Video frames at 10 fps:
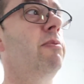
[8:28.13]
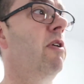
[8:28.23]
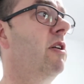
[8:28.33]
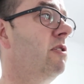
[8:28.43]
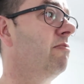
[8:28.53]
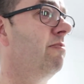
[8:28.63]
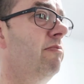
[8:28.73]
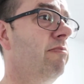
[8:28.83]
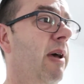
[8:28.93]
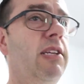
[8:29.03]
where I
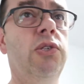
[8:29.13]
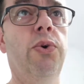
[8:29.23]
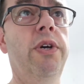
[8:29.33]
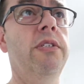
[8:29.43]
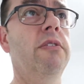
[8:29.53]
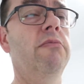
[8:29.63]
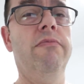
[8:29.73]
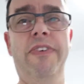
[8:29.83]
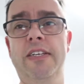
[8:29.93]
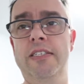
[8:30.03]
make toys
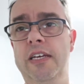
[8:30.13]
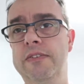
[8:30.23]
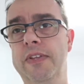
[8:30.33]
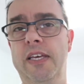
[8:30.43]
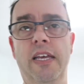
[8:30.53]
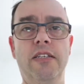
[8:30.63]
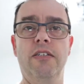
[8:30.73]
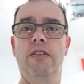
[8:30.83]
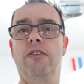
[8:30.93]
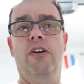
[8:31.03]
and fix things for the kids,
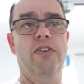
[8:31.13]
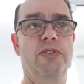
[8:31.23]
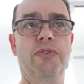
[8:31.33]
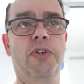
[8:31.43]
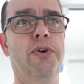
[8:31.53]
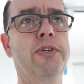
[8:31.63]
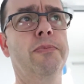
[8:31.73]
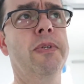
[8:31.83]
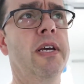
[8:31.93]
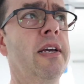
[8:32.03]
because I got 2 girls,
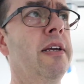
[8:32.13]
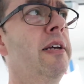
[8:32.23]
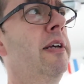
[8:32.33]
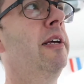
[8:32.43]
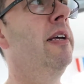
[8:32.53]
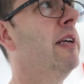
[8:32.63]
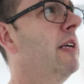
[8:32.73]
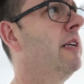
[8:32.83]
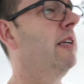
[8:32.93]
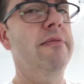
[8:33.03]
but they
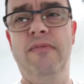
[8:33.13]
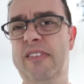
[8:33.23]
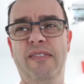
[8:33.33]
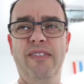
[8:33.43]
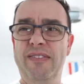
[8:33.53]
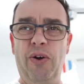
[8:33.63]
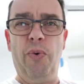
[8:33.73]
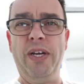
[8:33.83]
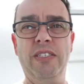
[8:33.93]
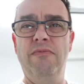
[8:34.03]

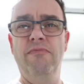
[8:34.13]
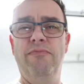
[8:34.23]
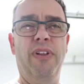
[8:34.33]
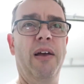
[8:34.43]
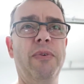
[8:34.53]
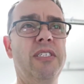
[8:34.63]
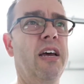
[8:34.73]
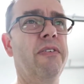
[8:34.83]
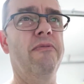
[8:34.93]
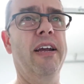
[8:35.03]
always playing with
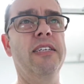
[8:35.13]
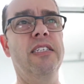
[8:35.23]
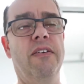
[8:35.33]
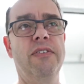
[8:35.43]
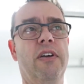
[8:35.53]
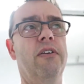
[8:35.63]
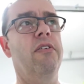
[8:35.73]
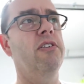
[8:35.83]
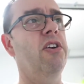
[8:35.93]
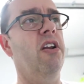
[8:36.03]
stuff and wrecking stuff. So
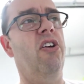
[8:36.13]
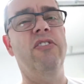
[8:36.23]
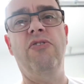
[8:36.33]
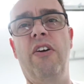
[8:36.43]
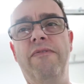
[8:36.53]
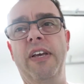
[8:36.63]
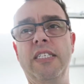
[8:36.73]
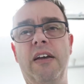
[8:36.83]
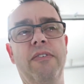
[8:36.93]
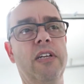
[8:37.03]
I try and fix
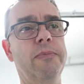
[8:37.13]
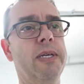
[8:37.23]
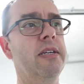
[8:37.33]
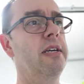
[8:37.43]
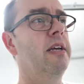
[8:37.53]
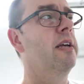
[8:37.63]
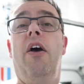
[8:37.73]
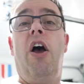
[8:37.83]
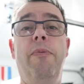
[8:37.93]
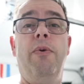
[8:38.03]
stuff a little bit.
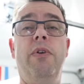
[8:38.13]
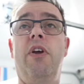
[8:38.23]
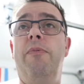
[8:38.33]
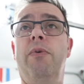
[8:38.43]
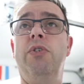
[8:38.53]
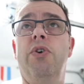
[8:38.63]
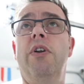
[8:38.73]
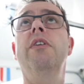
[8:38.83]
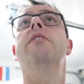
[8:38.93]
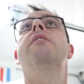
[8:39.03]
Hope you enjoyed
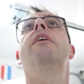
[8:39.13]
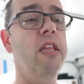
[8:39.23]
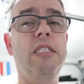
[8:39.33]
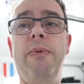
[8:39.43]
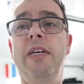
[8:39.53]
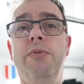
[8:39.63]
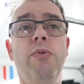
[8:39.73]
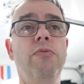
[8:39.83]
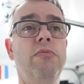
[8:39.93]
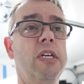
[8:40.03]
it. The space
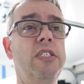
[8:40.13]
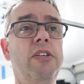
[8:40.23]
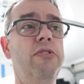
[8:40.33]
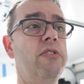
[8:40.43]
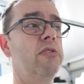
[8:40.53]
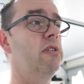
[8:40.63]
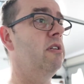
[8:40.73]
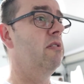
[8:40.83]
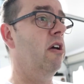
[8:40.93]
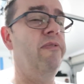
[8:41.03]
will continue to
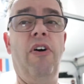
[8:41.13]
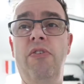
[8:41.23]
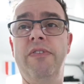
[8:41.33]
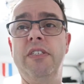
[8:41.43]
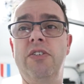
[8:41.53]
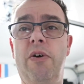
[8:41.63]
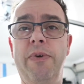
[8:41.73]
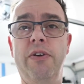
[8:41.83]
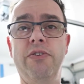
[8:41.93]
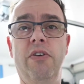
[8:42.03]
evolve as time
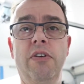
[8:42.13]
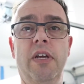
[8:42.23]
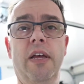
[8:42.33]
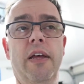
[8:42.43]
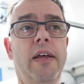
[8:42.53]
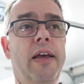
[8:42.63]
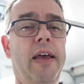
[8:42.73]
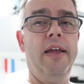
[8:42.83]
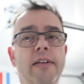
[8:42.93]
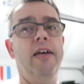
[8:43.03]
goes on,
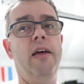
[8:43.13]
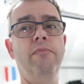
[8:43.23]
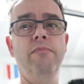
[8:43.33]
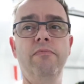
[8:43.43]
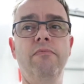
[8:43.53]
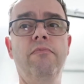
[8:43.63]
and